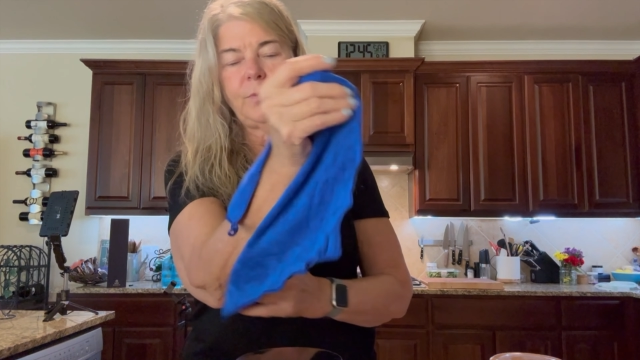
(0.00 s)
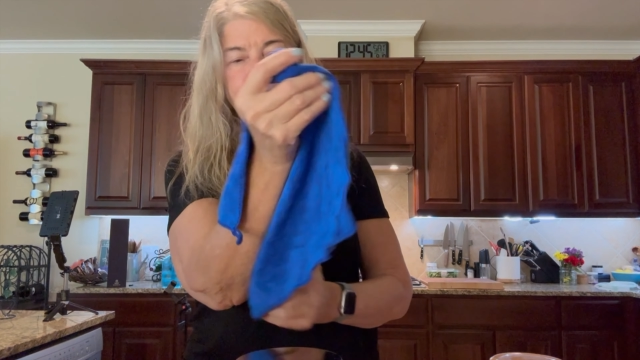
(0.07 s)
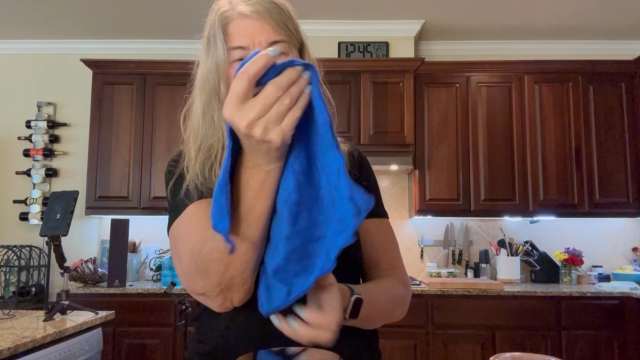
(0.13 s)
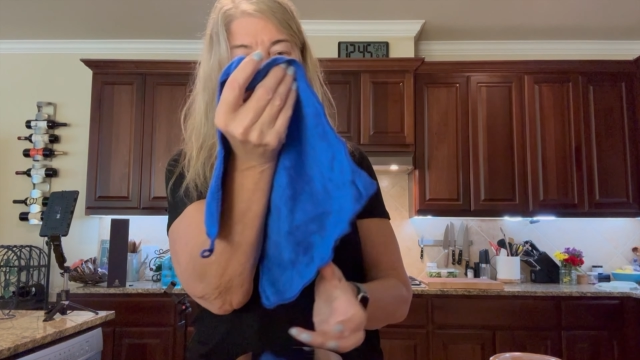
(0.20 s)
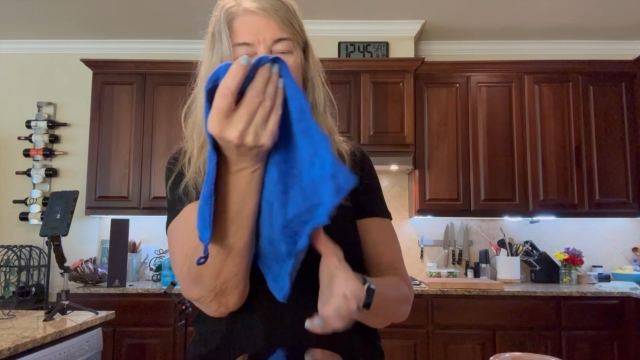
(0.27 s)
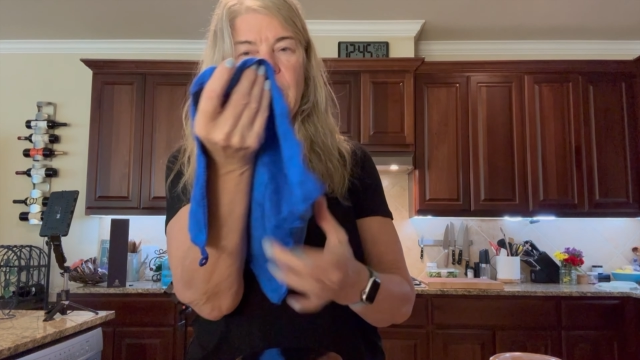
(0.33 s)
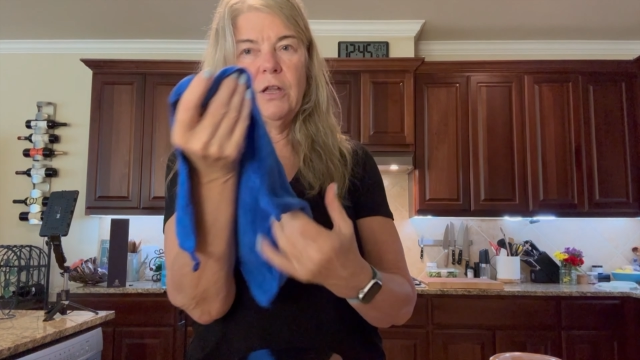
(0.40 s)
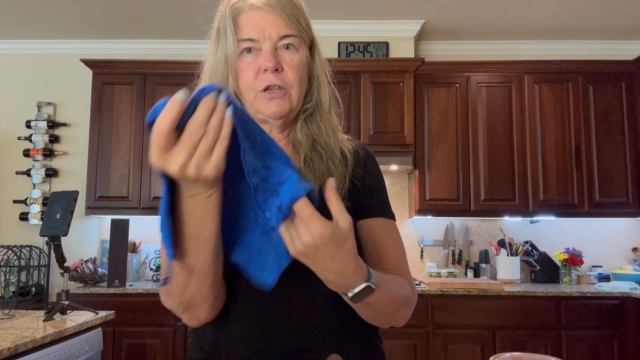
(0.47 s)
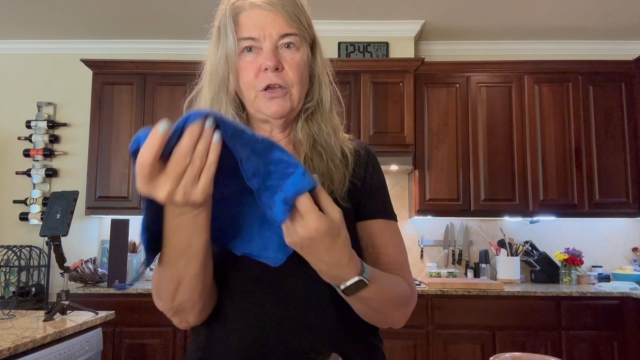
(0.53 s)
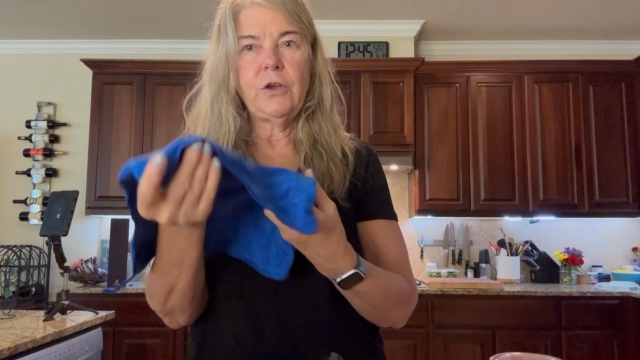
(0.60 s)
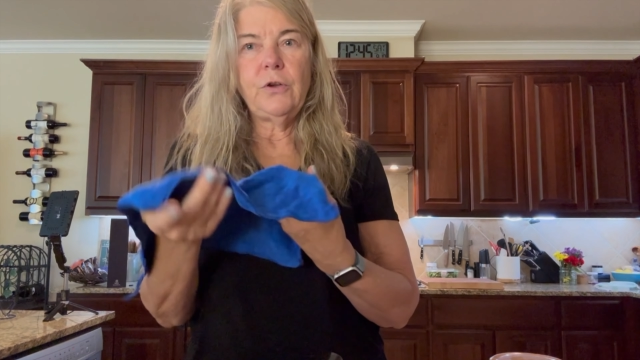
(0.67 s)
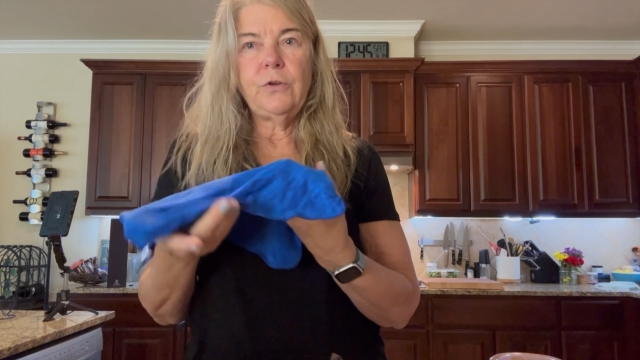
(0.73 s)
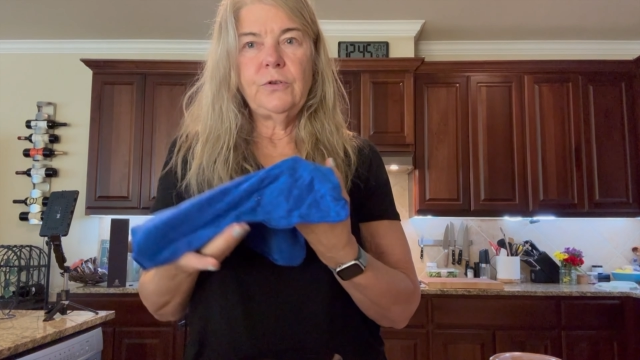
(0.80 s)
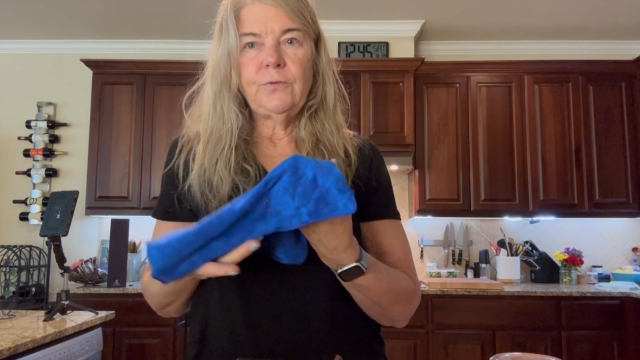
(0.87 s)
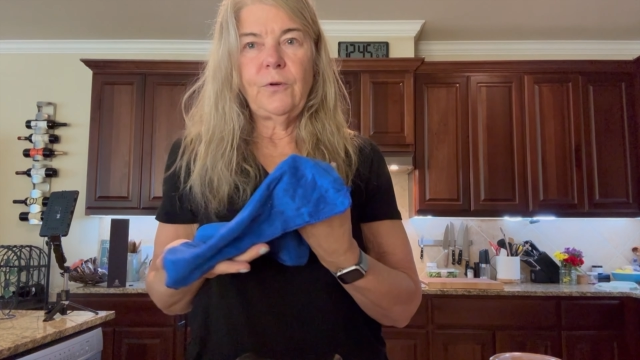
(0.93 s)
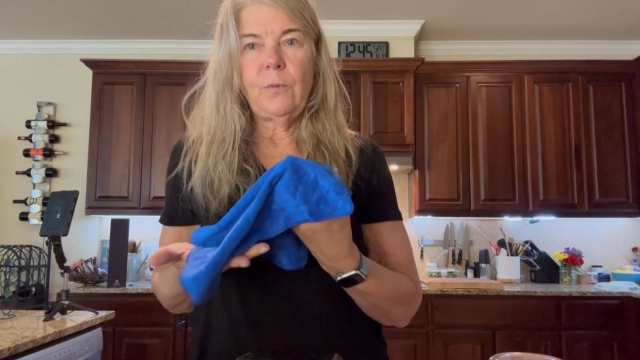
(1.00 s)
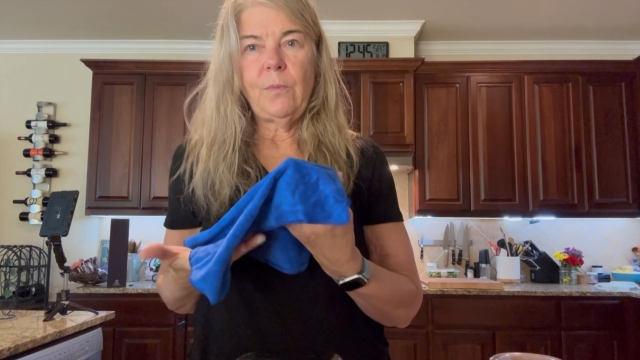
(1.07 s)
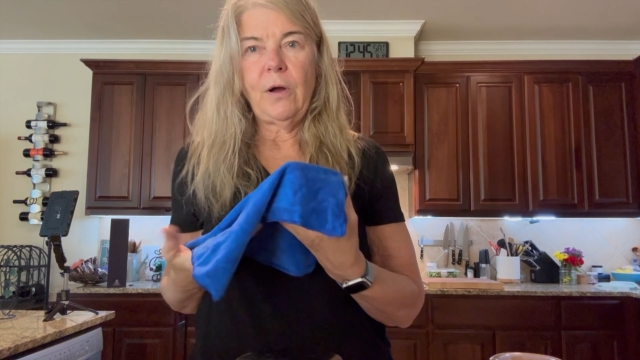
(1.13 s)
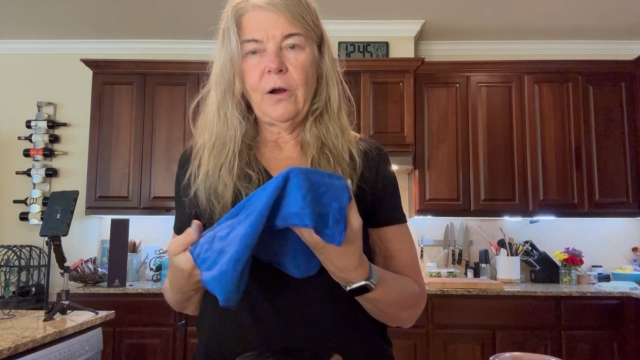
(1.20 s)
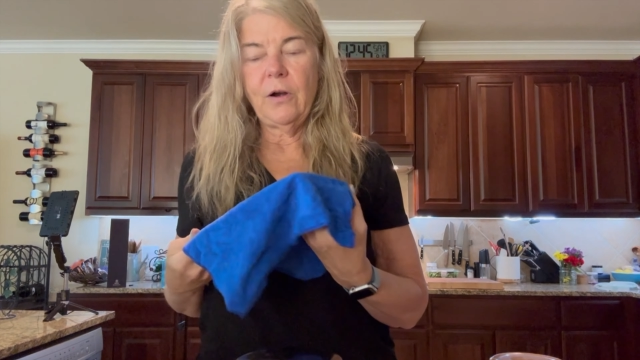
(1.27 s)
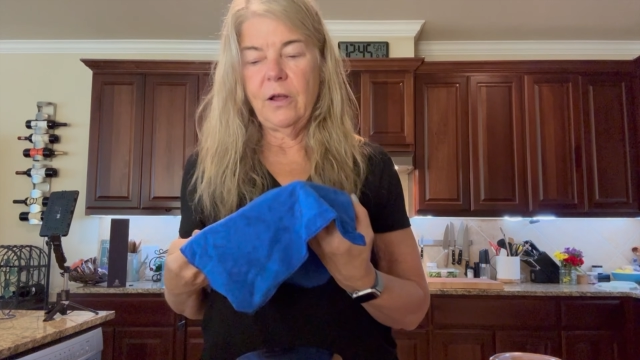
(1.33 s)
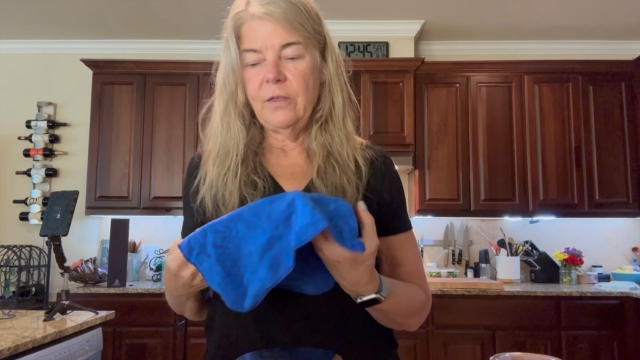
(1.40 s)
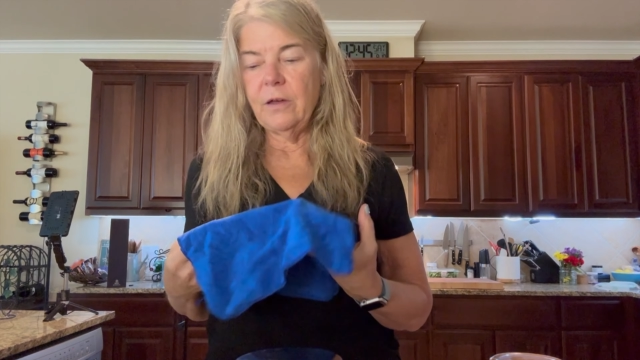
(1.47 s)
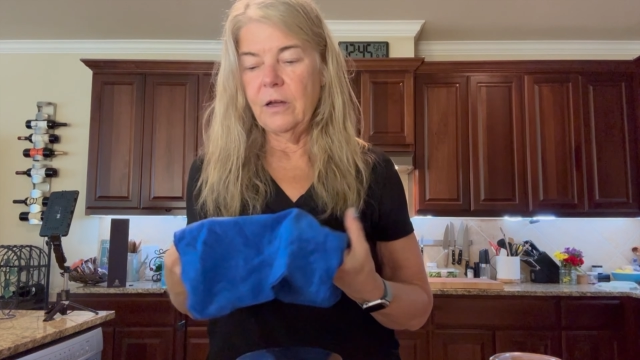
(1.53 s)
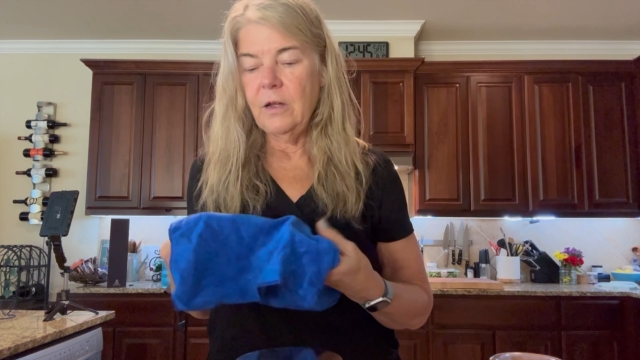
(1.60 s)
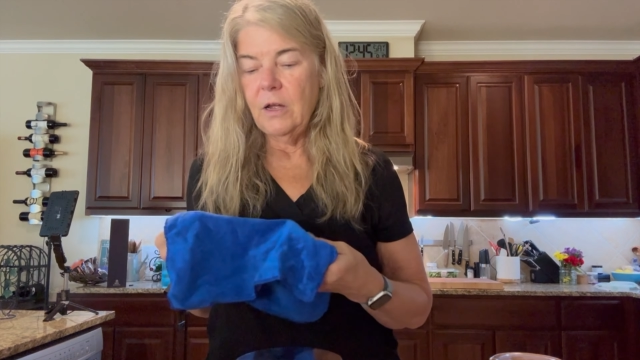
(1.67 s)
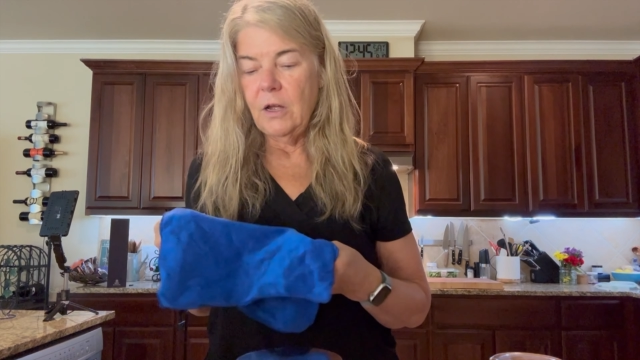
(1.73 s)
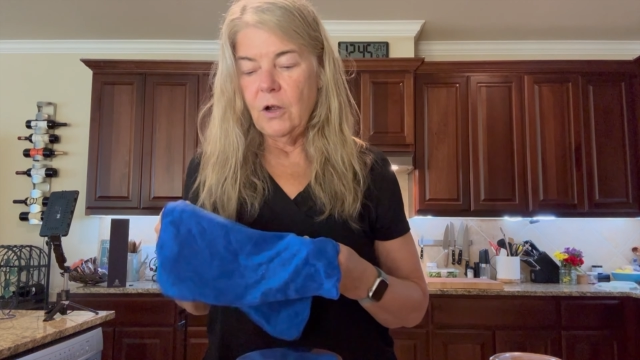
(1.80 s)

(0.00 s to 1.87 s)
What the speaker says: which you can use for part of the